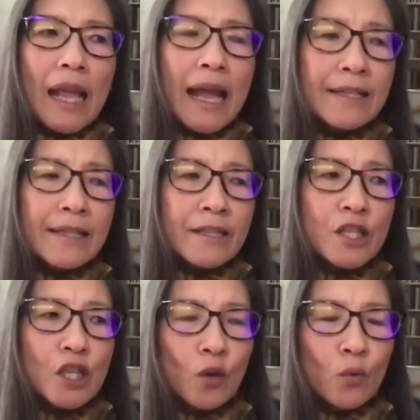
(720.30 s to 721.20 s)
And
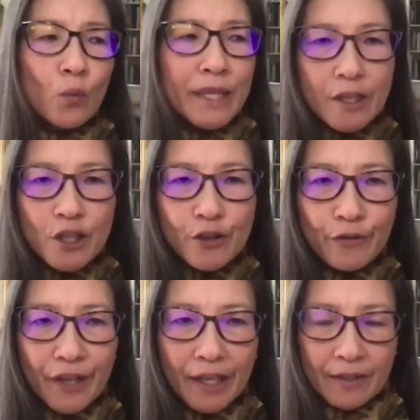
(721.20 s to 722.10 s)
so we did
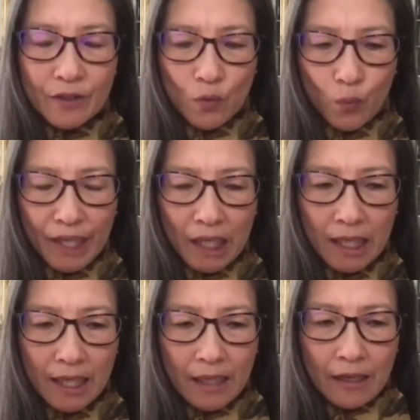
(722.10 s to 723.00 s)
two things.
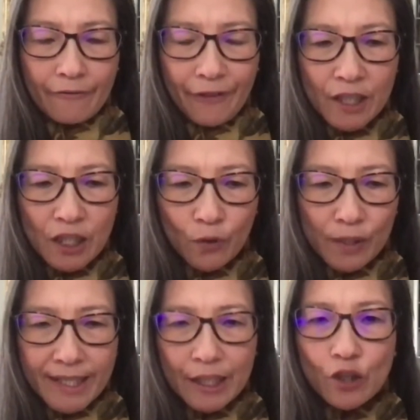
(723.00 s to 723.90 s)
We first of all
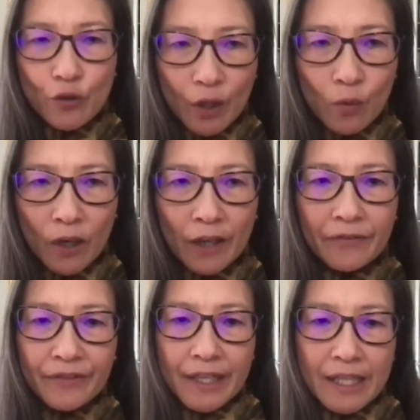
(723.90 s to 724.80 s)
said, you know what,
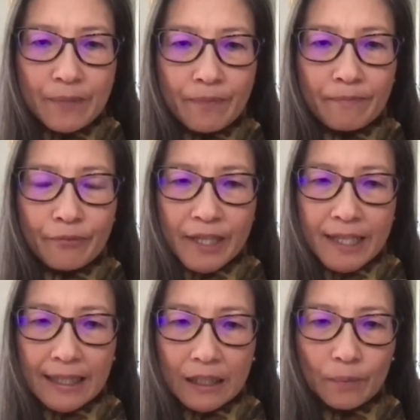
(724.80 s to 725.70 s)
these
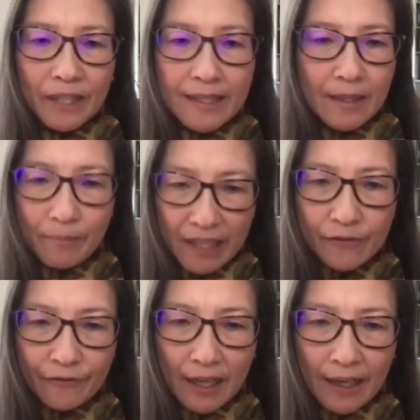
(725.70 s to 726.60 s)
pretty little birds and
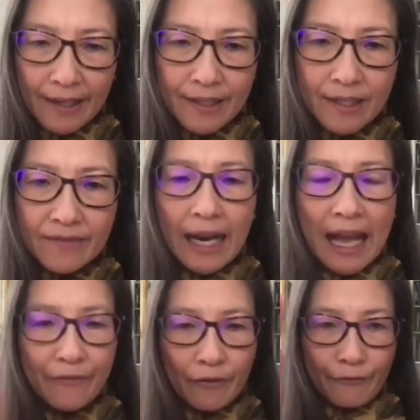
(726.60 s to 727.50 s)
butterflies that
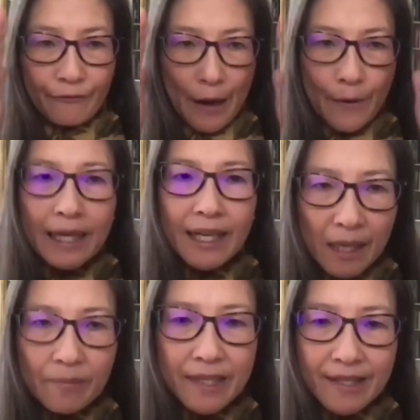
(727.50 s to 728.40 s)
have a very
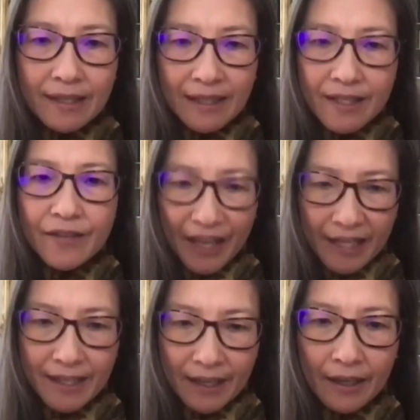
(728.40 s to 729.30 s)
limited
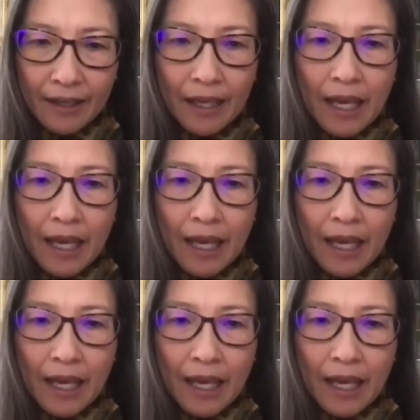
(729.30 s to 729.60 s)
aesthetic,